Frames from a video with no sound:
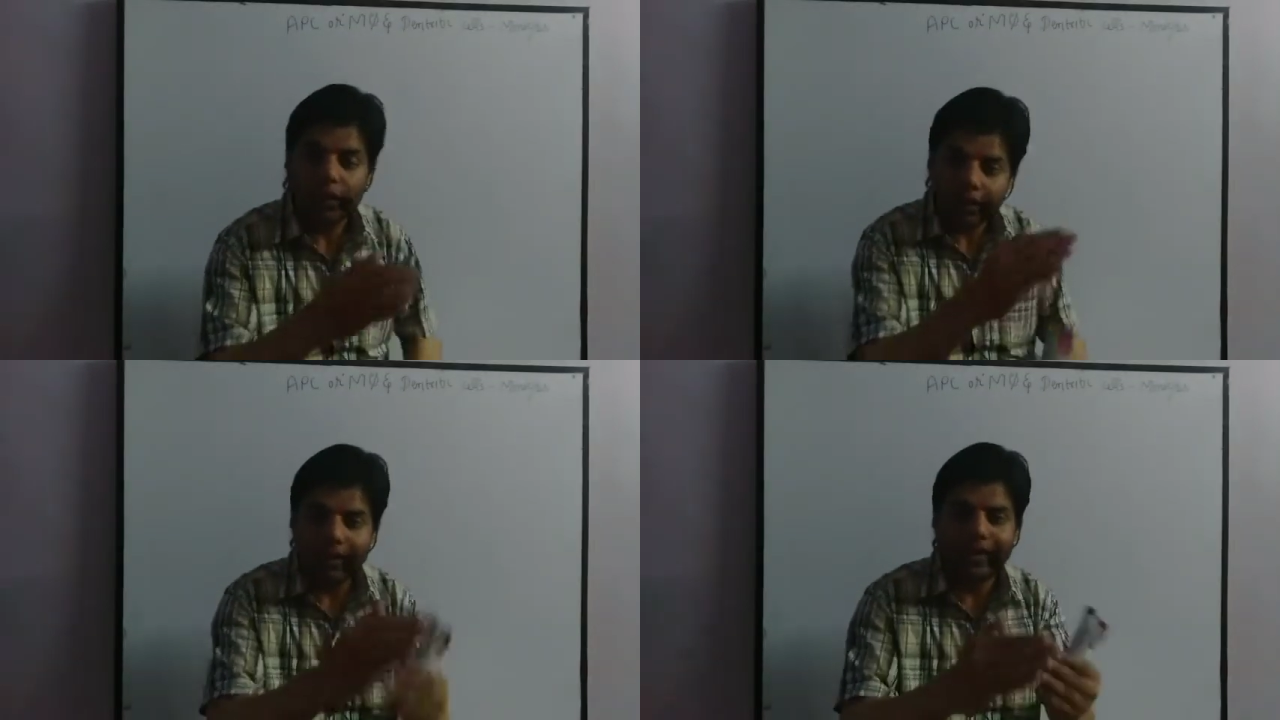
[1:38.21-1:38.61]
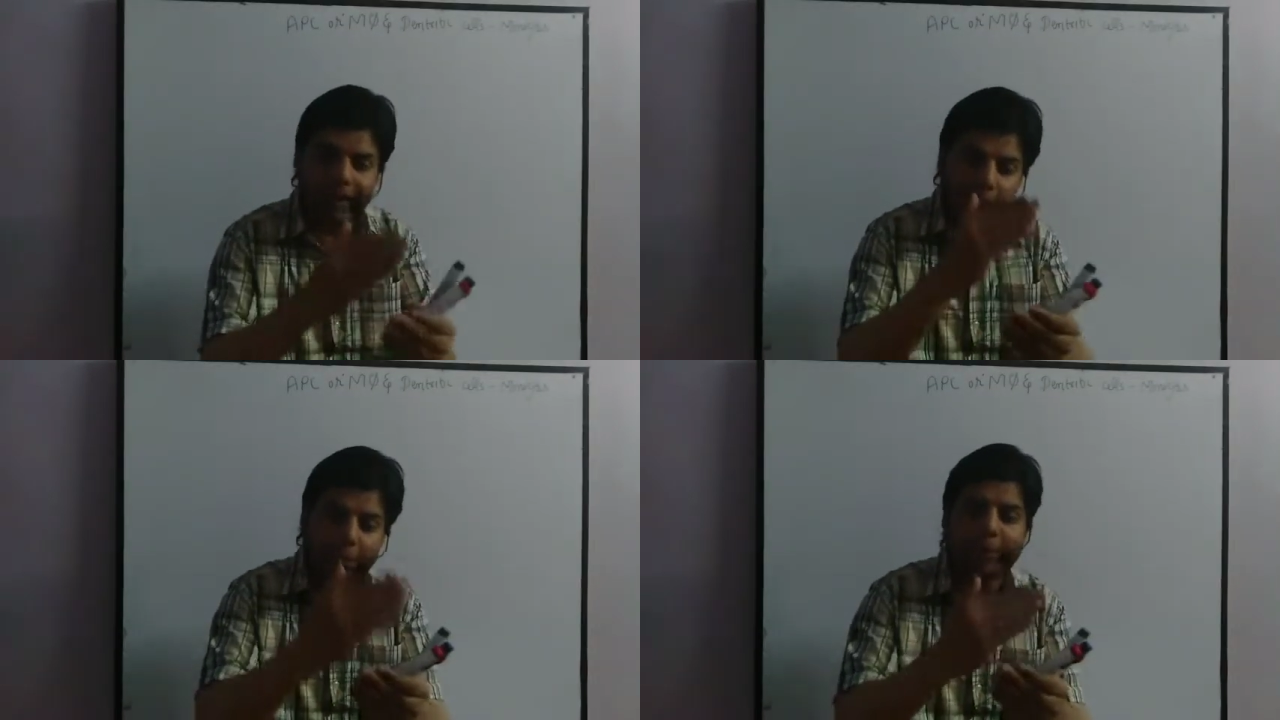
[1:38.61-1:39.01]
They
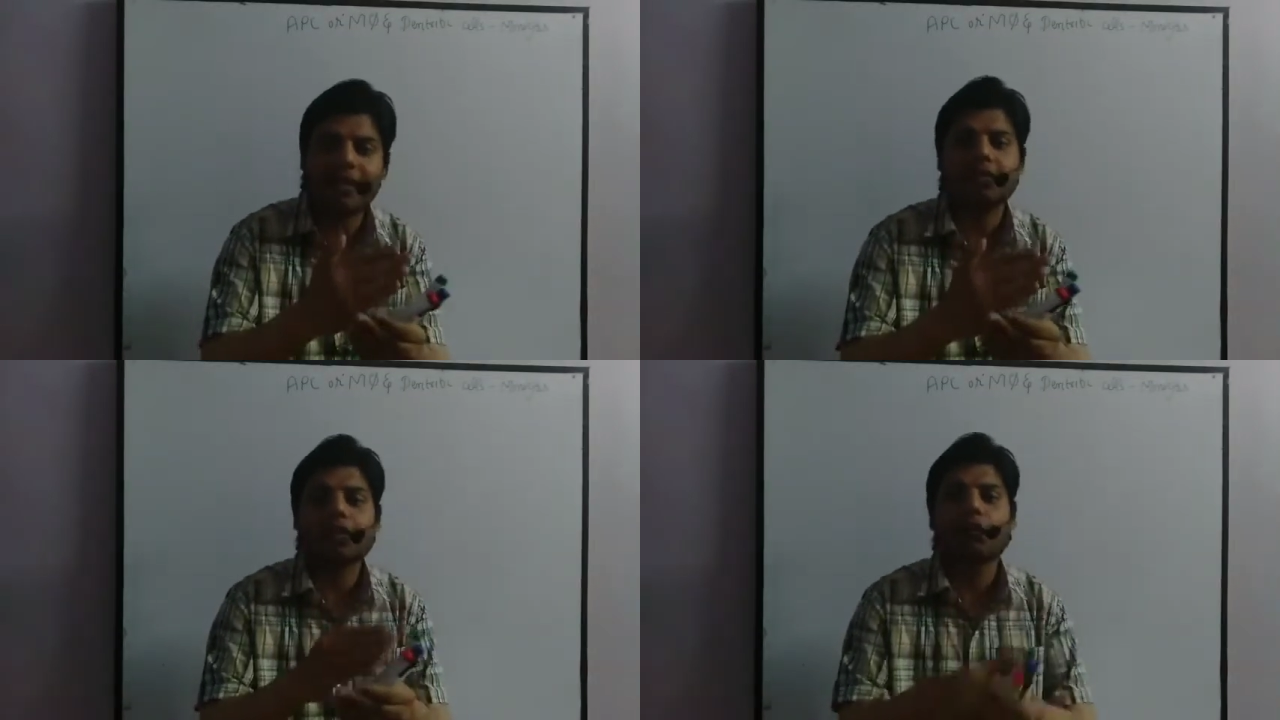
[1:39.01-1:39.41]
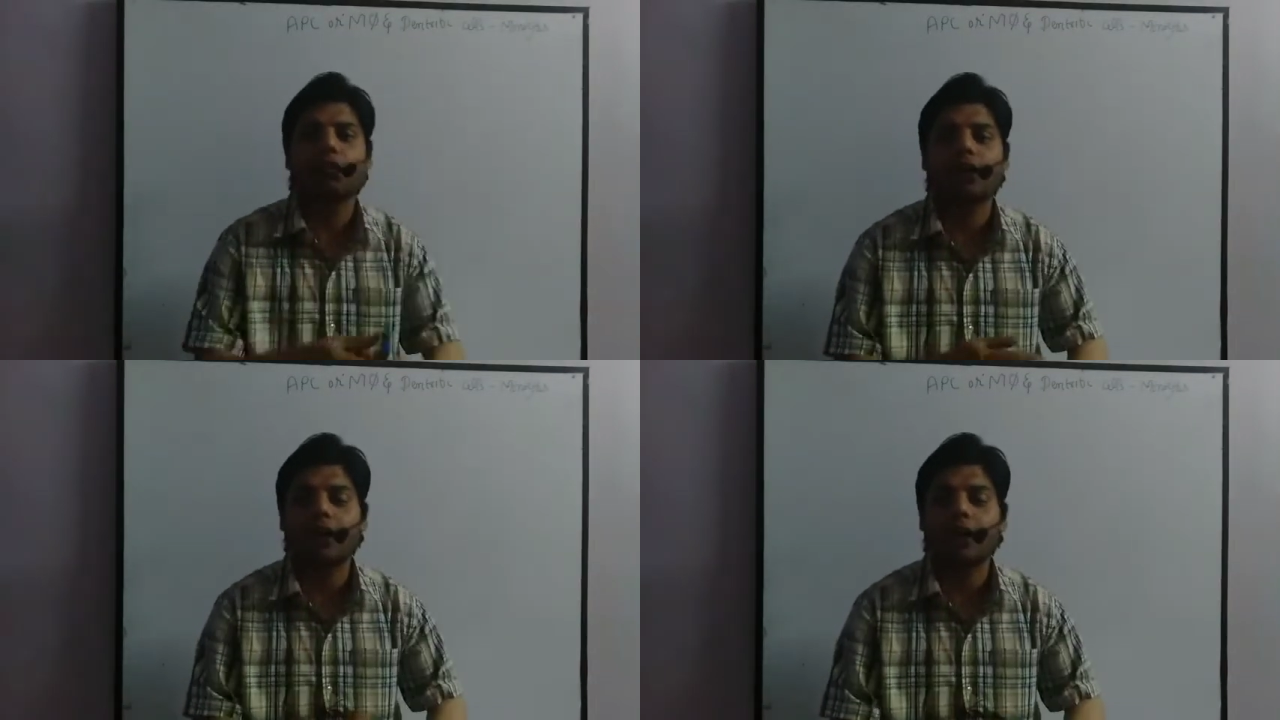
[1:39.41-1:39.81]
can break
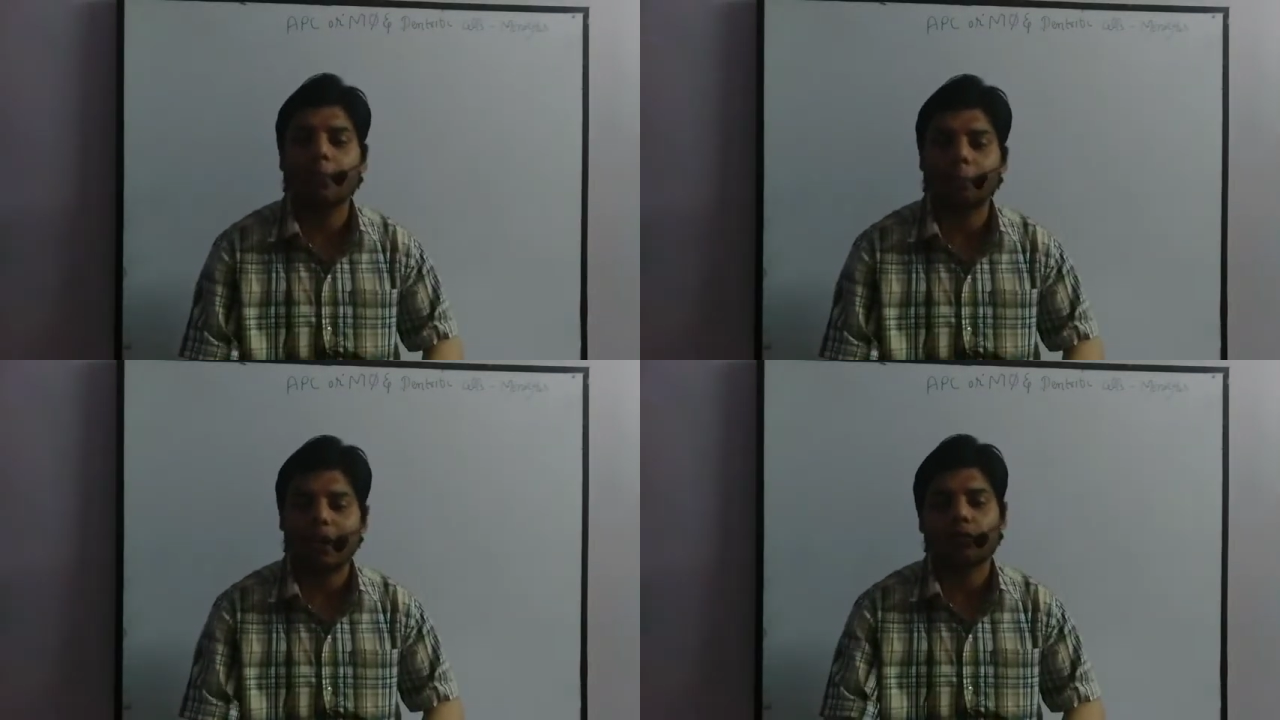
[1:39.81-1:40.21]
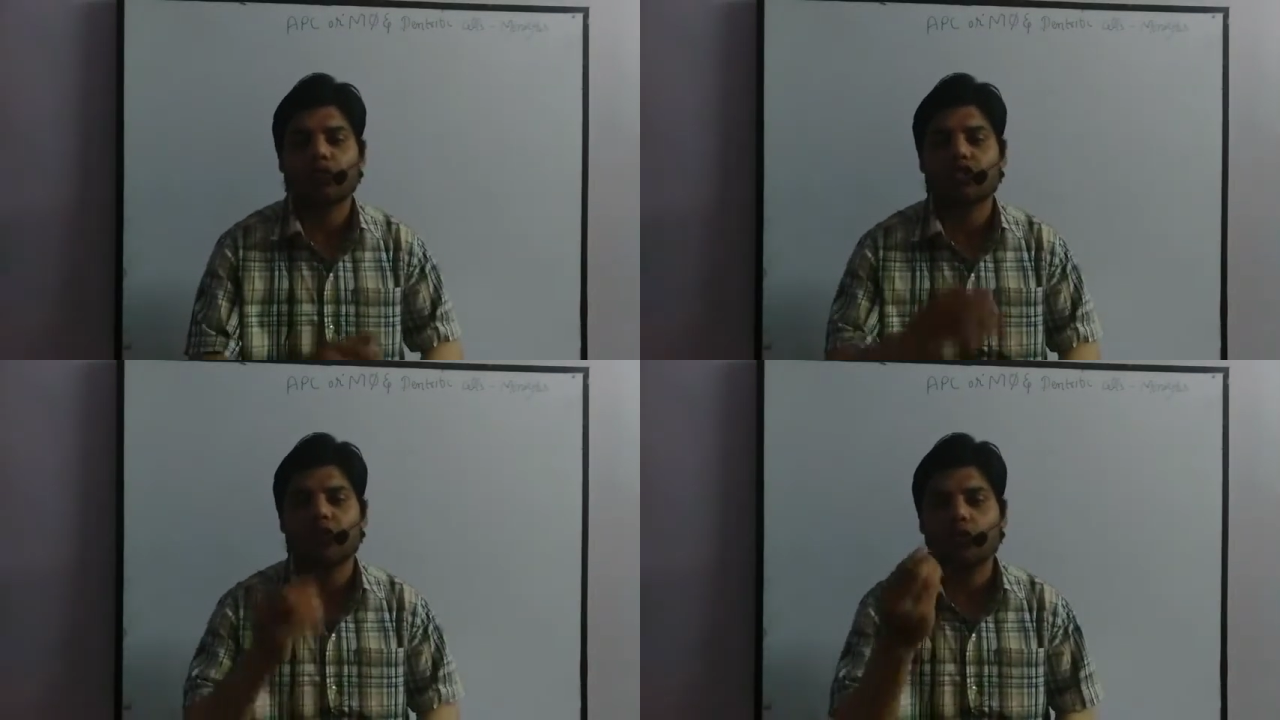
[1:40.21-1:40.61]
down the
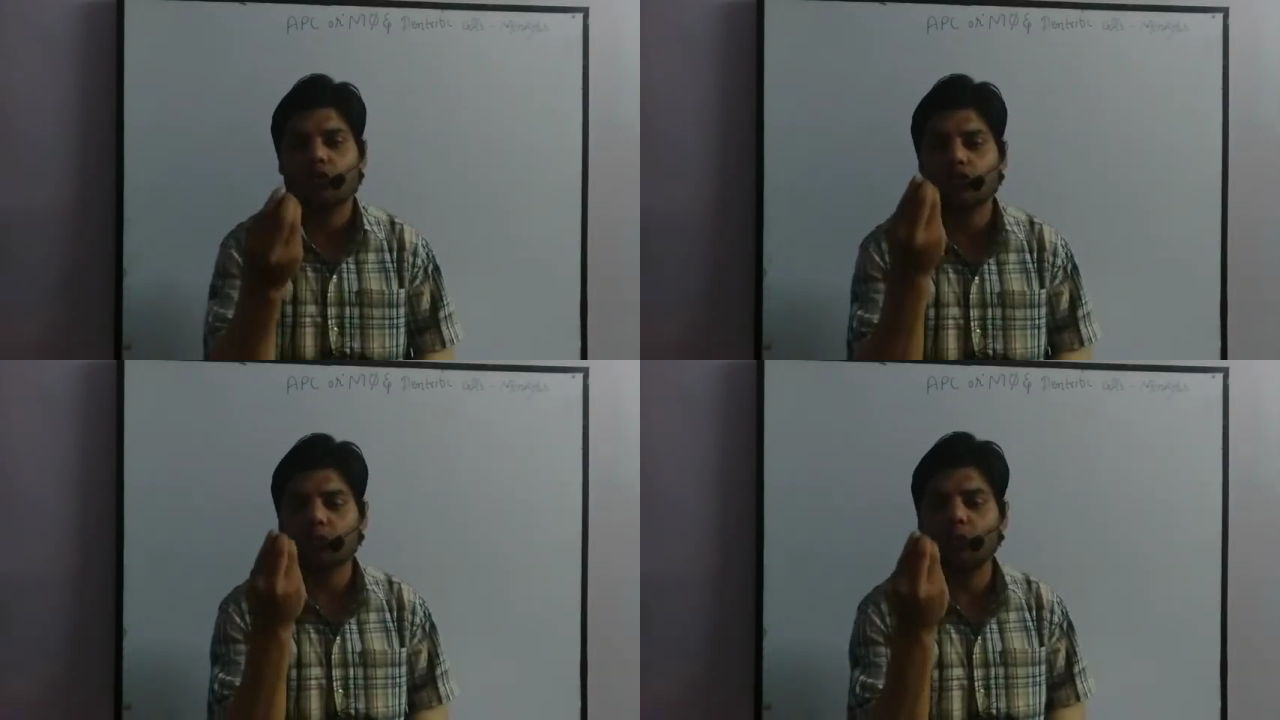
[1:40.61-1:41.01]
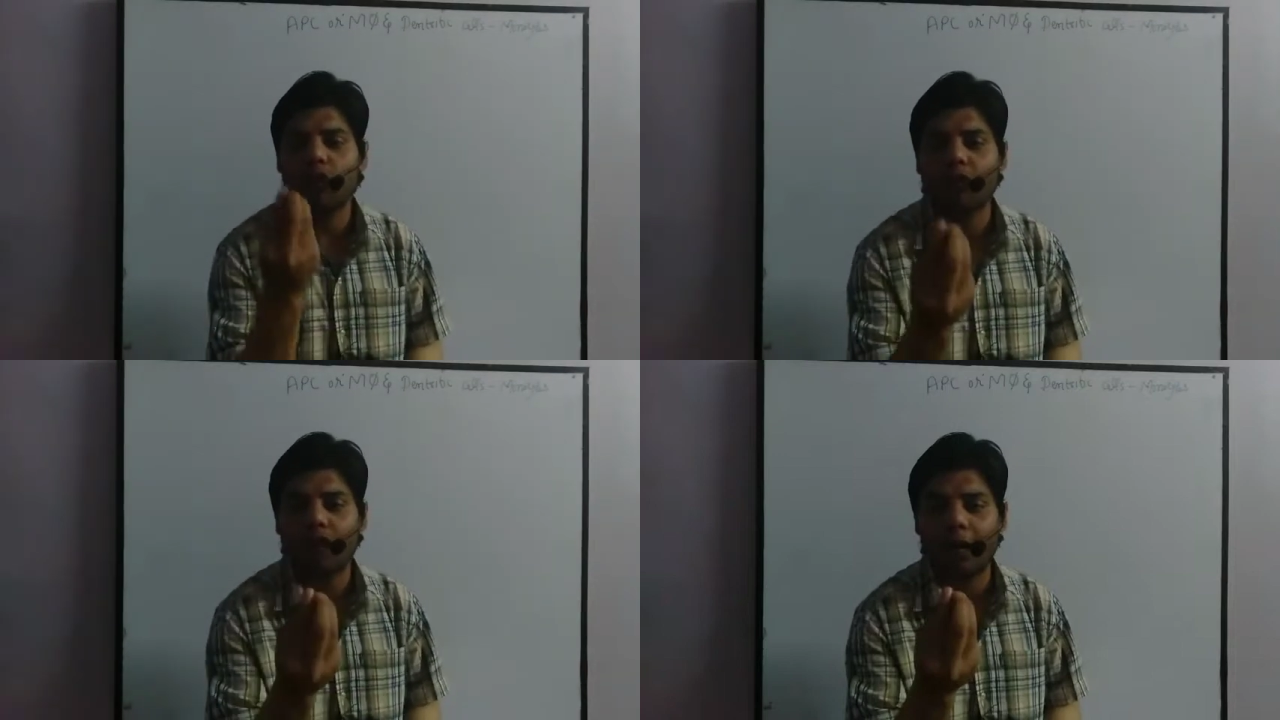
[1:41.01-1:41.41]
pathogen into
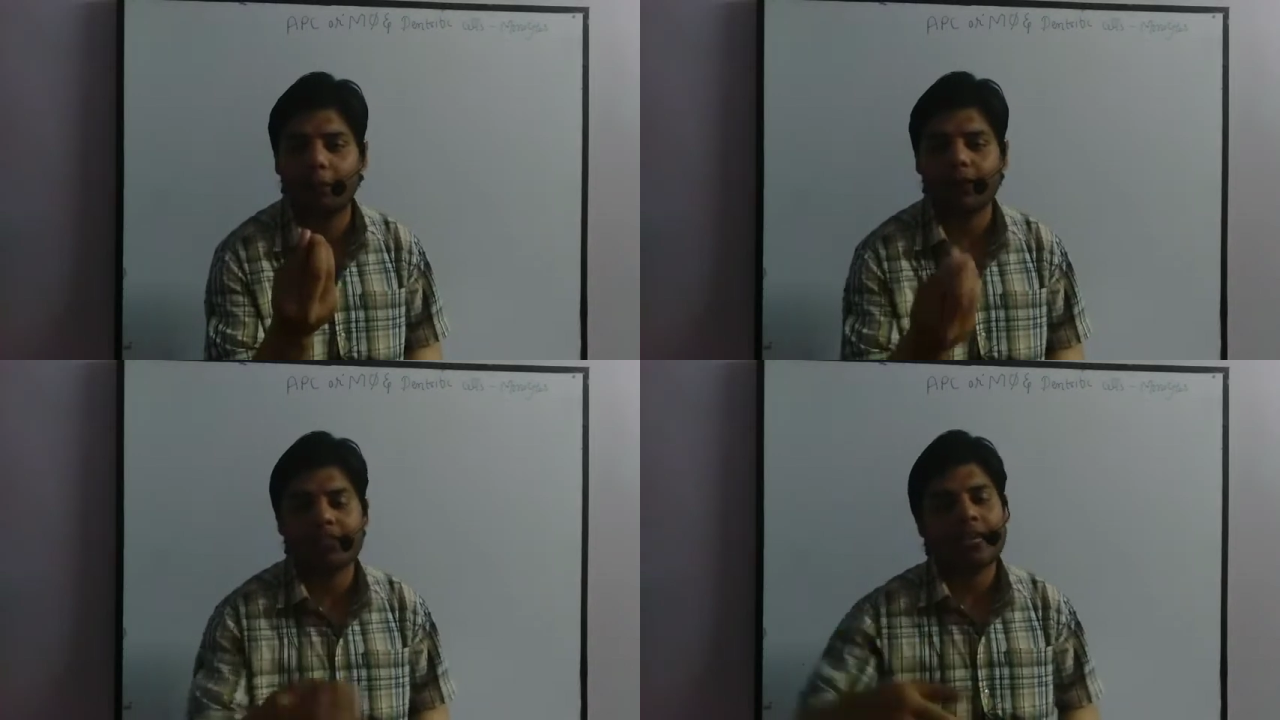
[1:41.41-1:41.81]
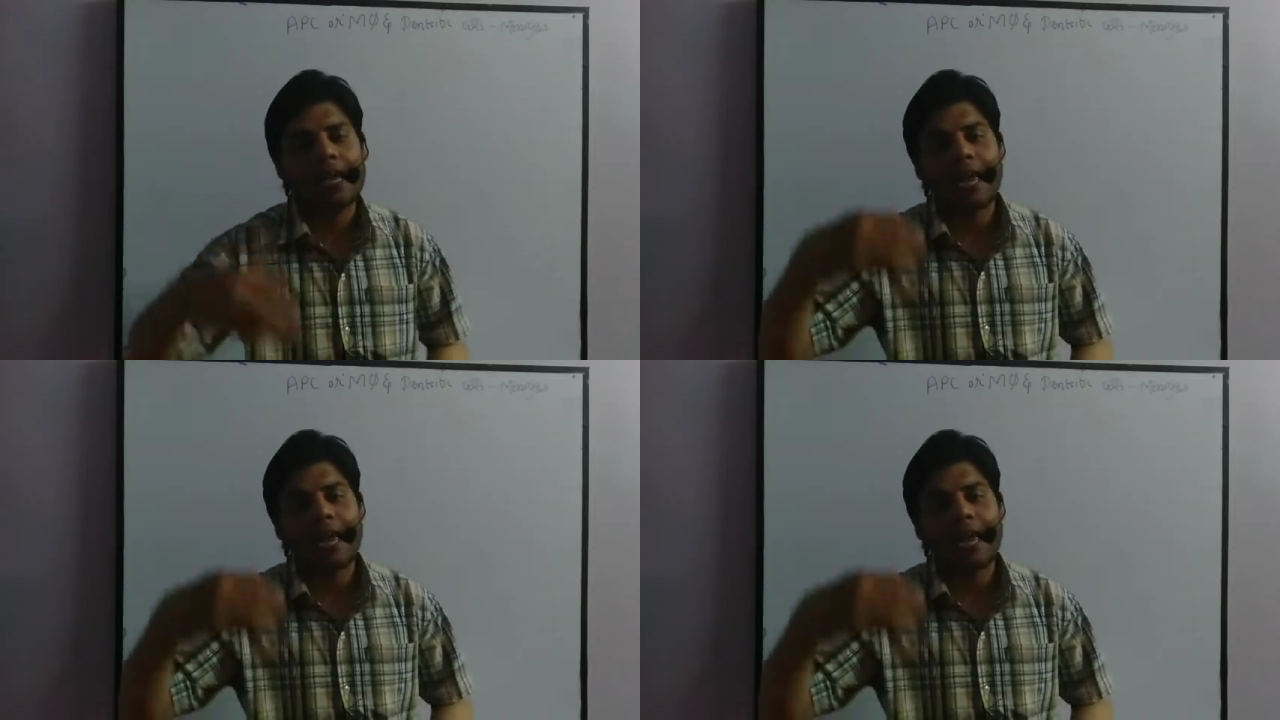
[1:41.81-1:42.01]
small fragments